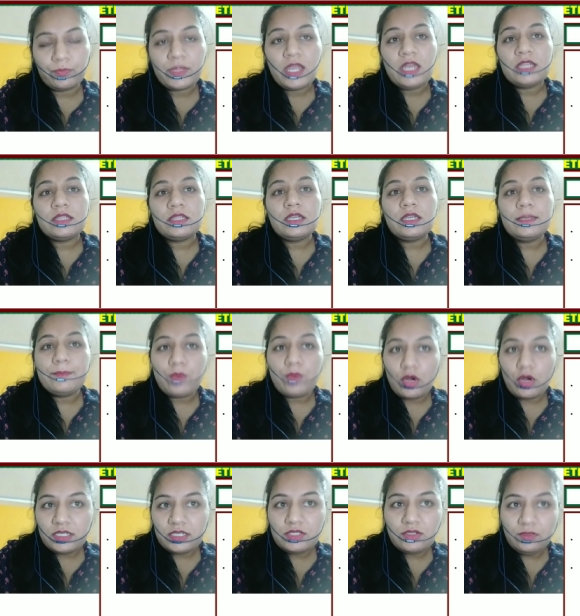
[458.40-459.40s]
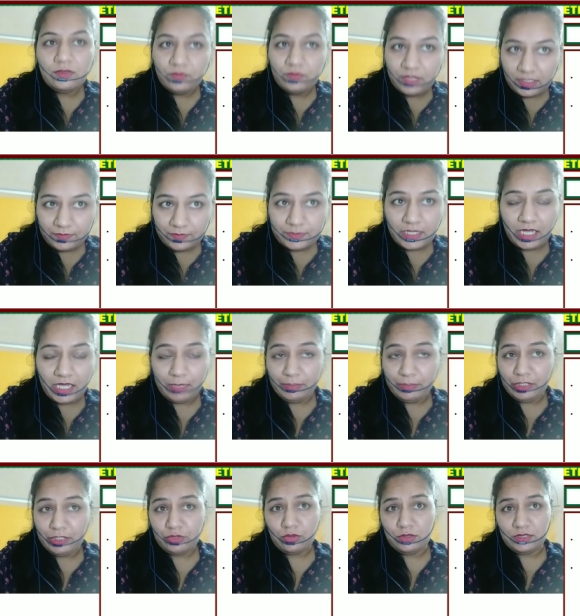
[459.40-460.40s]
The importance of
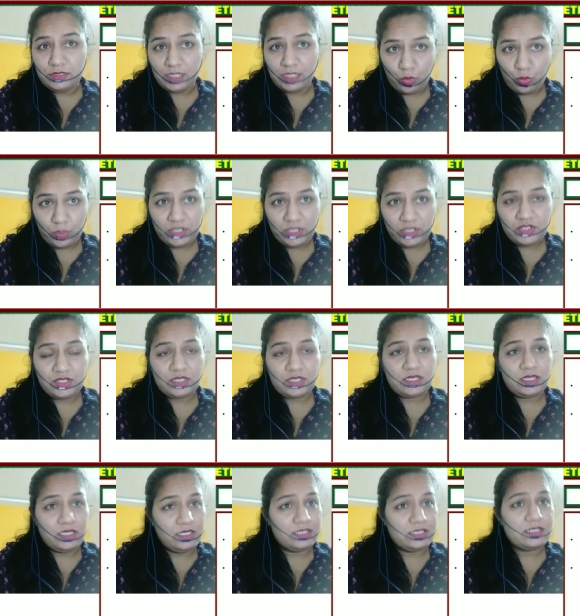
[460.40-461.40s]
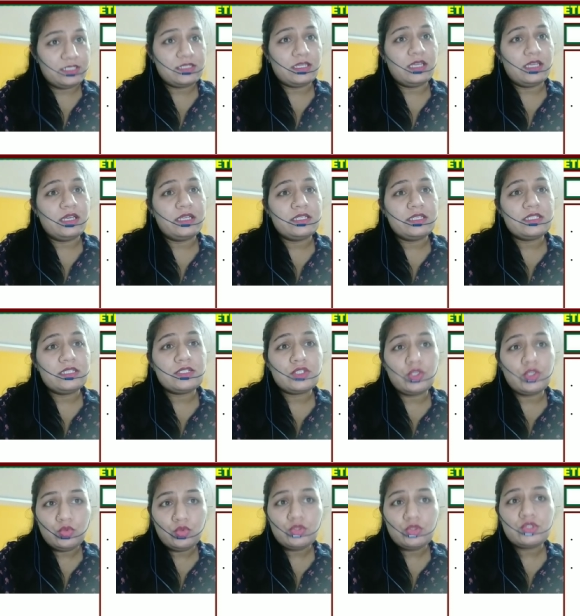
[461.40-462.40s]
Gibbs-Helmholtz equation is it is
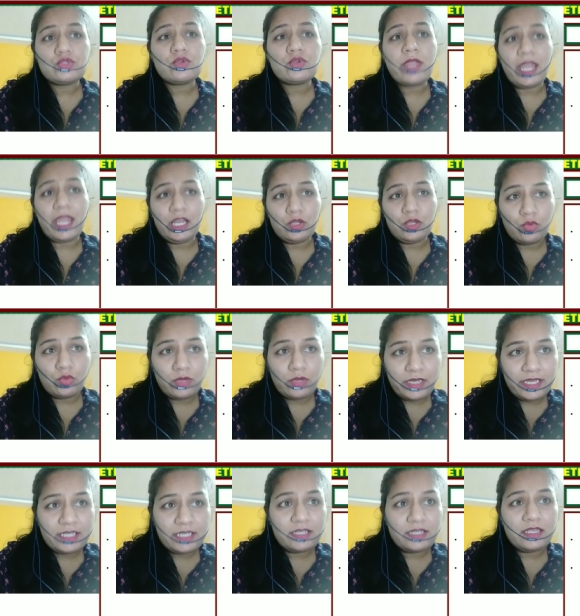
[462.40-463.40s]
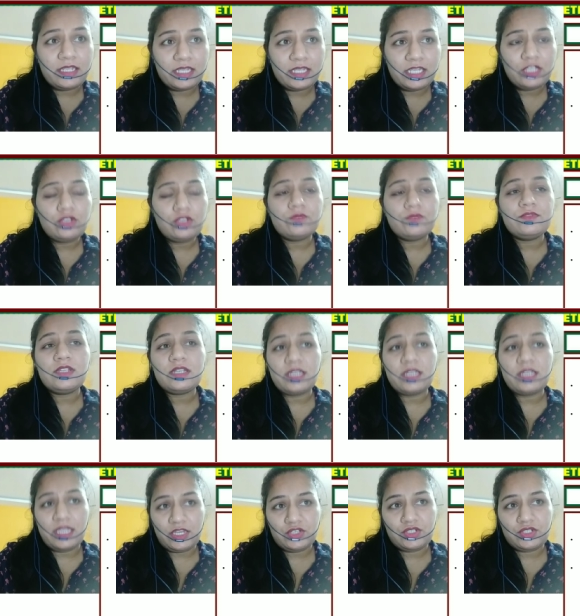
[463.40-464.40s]
used to calculate the heat of the
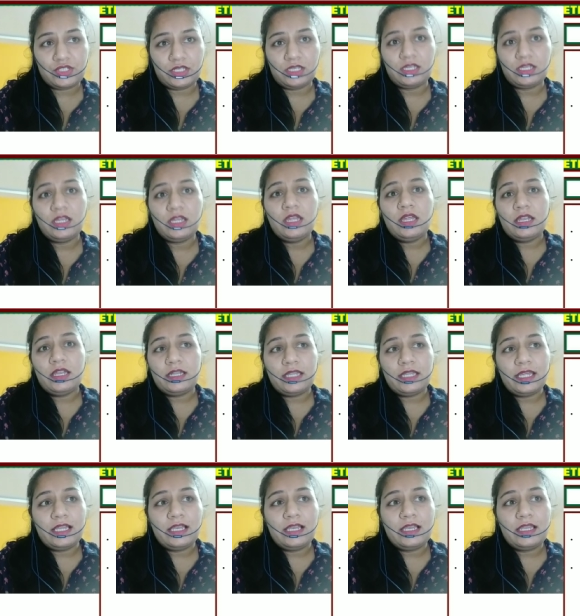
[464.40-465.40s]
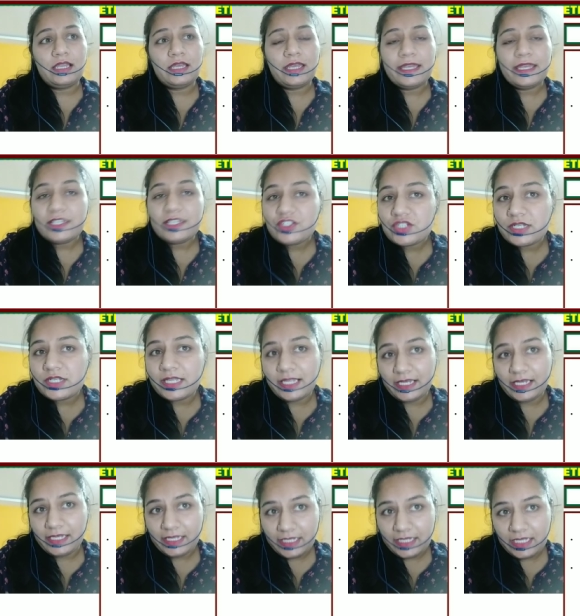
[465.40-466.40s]
reaction del H del
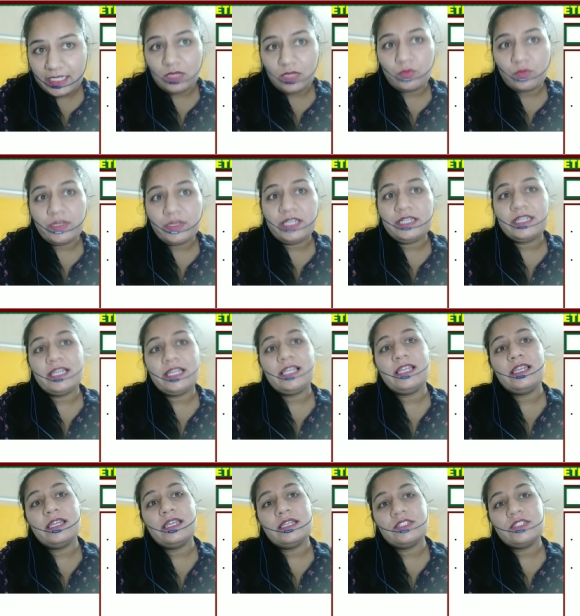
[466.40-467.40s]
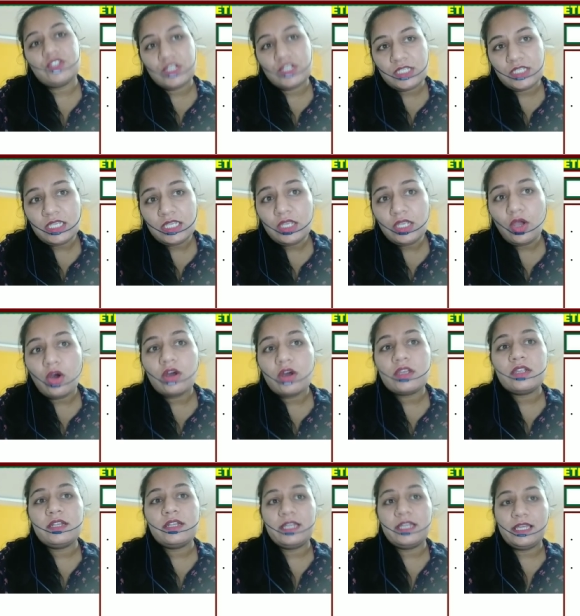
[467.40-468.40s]
E when del G or
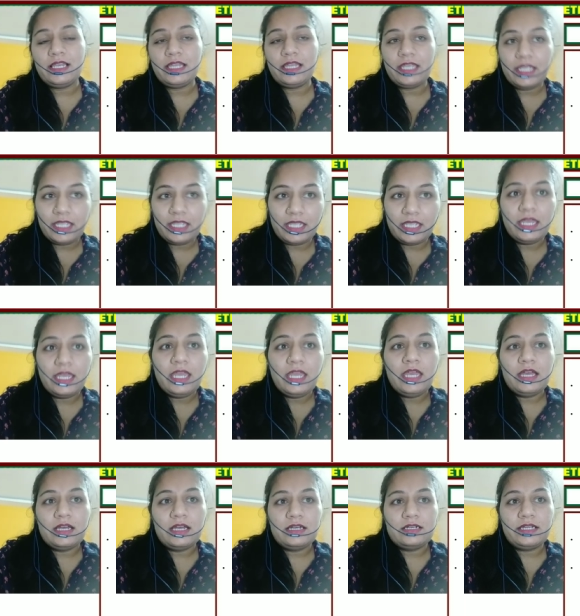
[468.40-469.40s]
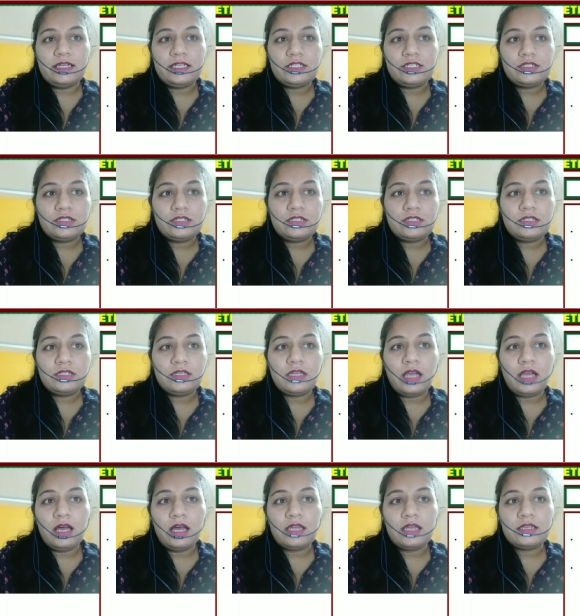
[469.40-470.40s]
del A at
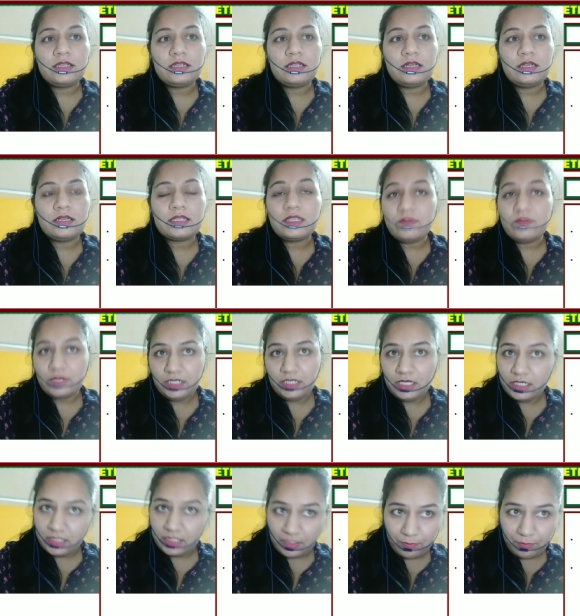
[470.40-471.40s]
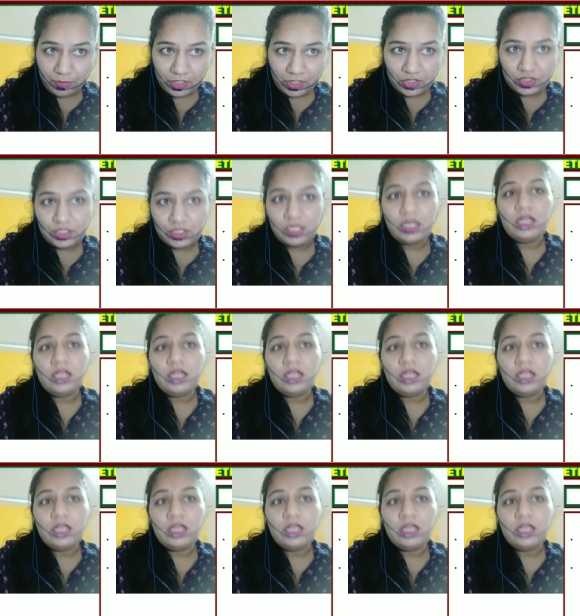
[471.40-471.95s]
are given temperature.